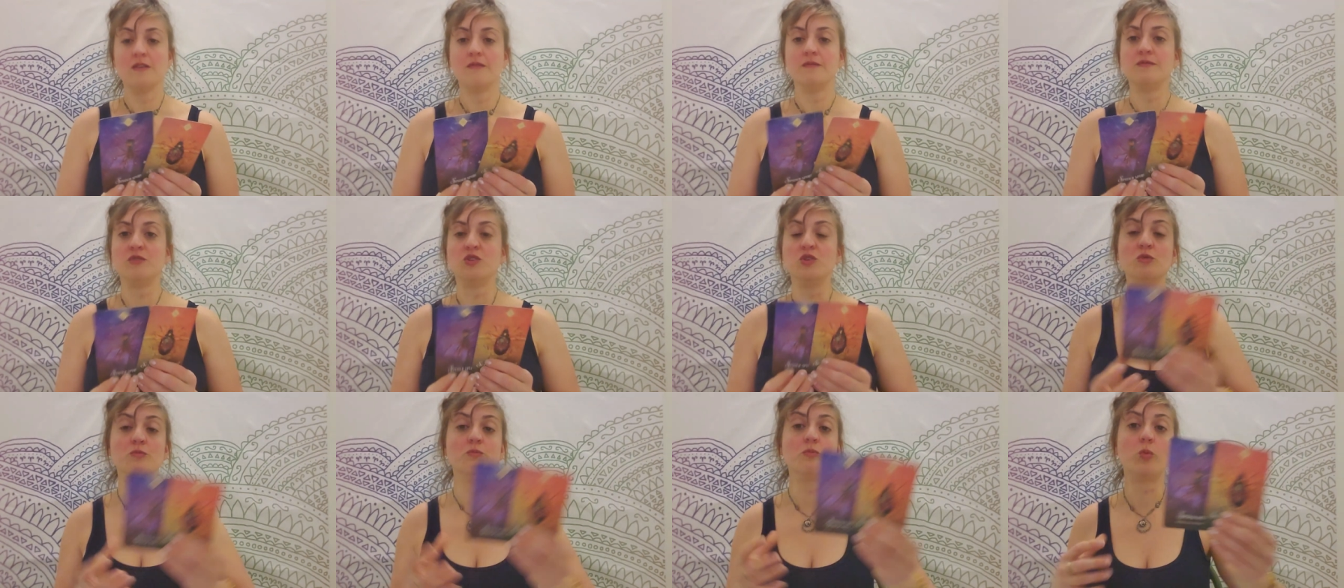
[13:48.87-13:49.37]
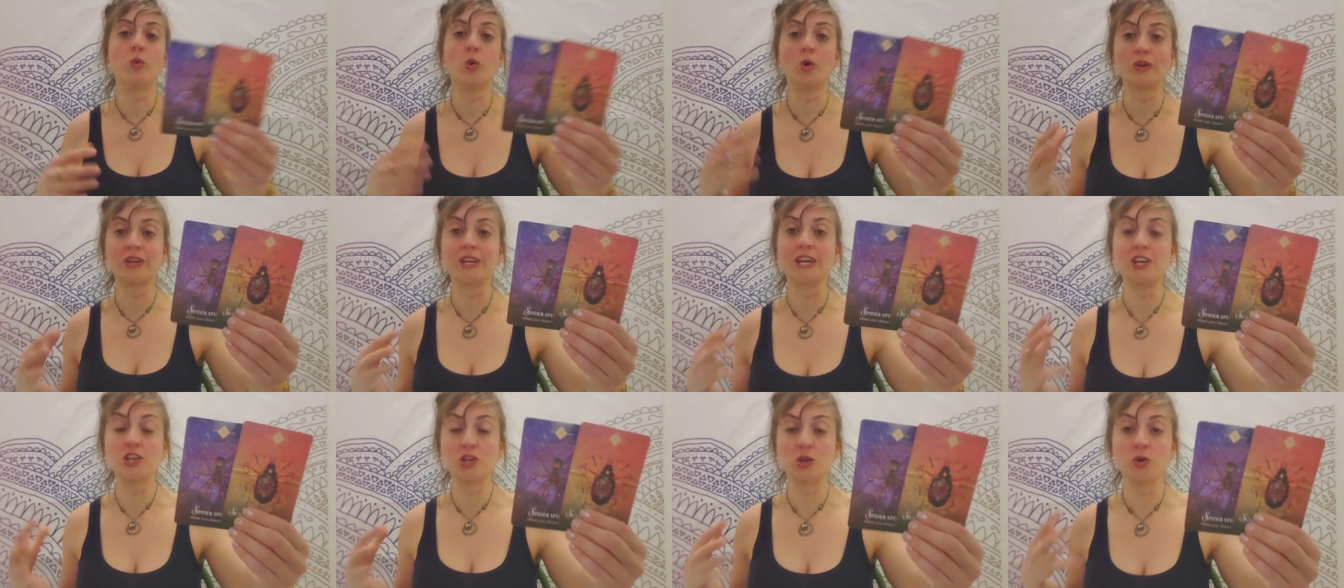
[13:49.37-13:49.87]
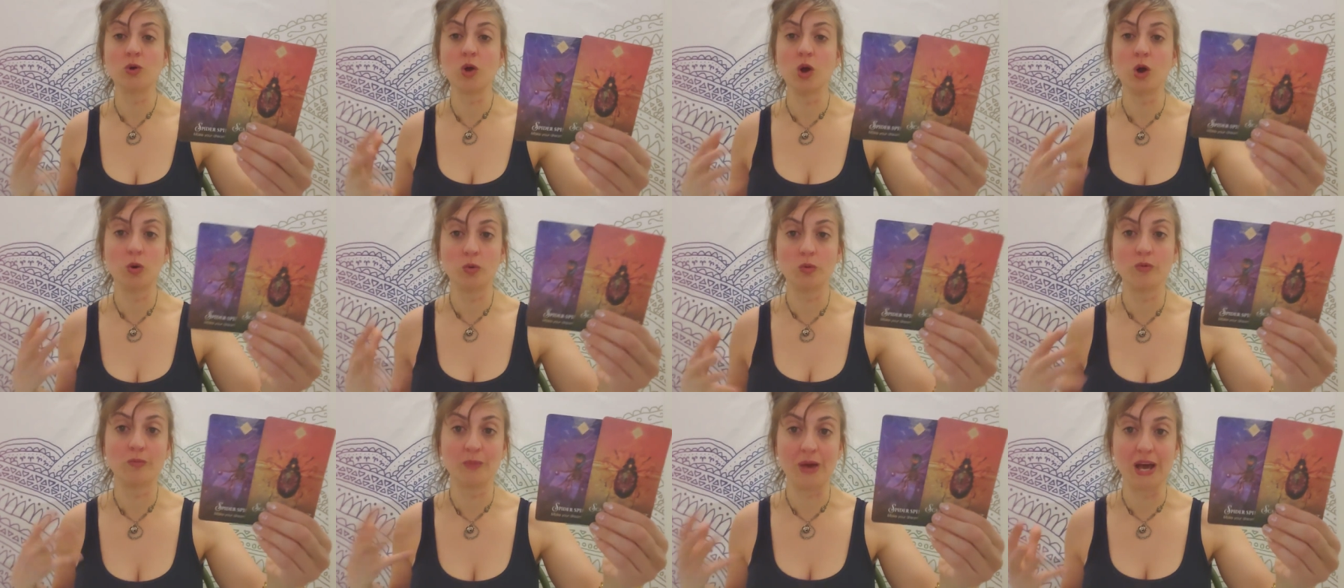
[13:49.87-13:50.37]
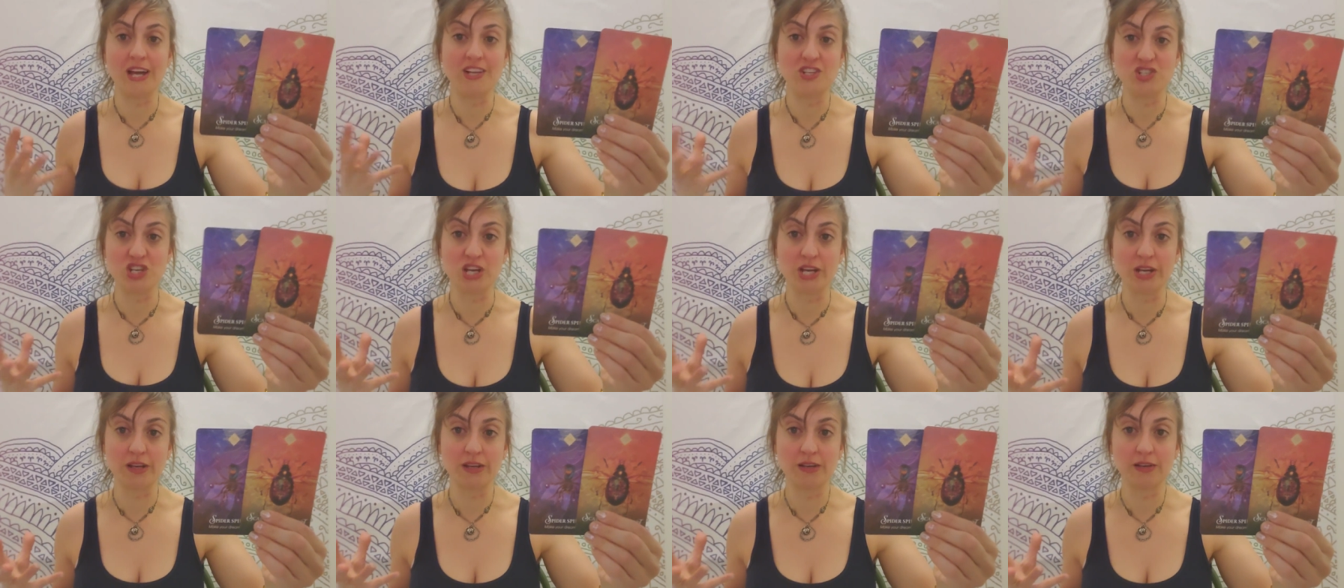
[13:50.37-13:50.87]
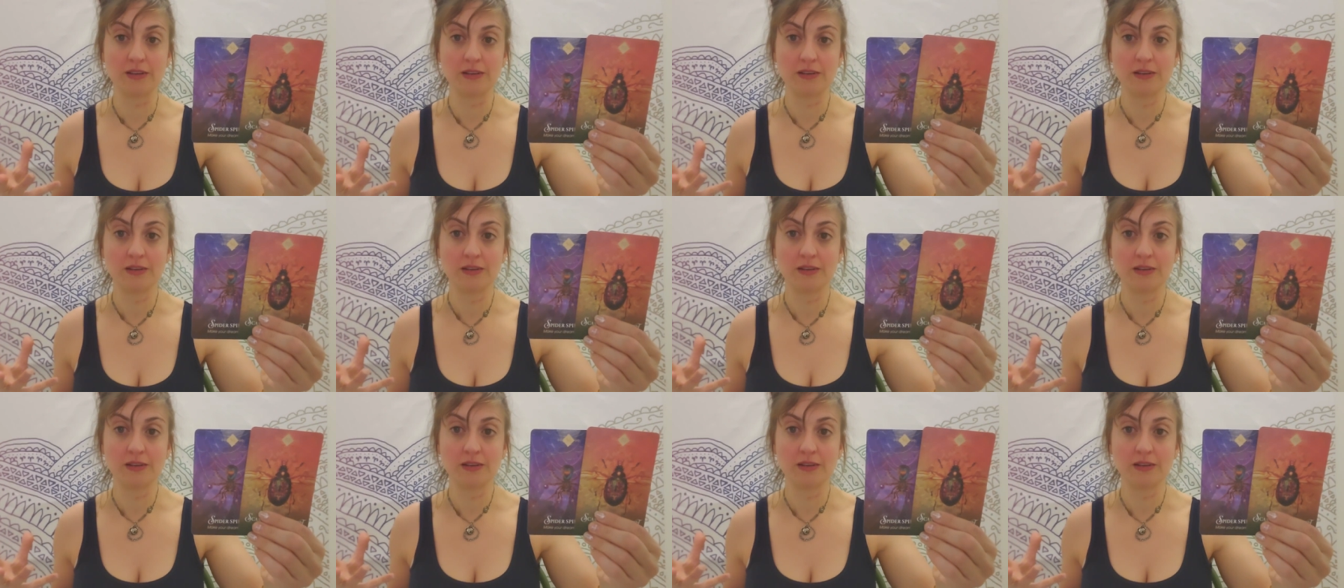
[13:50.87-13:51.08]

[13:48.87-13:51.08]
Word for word: you working your own magic